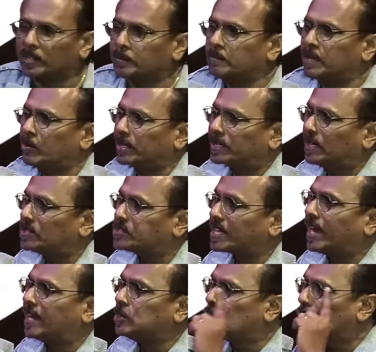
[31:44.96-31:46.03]
the miracles
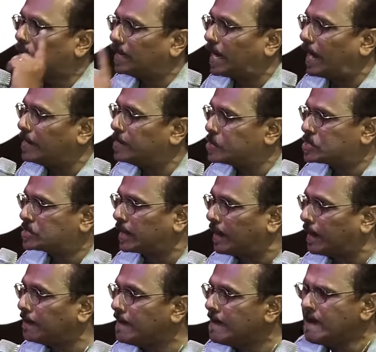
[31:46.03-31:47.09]
and you will
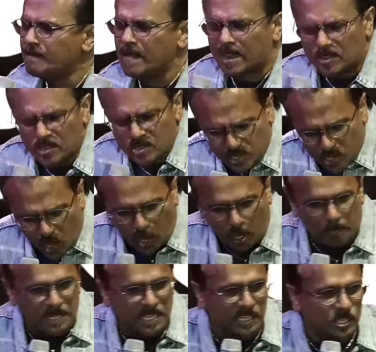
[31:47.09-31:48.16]
understand that
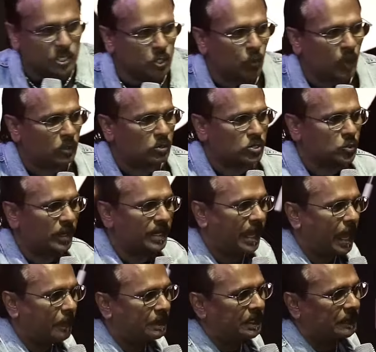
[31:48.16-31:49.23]
nobody knew what was going to
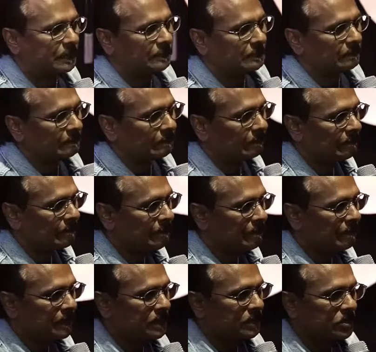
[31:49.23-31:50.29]
happen.
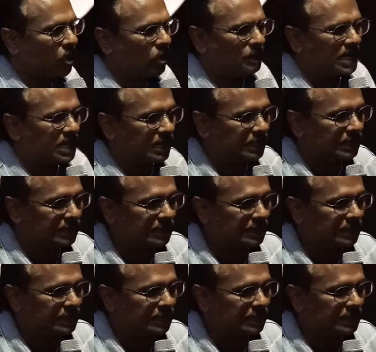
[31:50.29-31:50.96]
Nobody.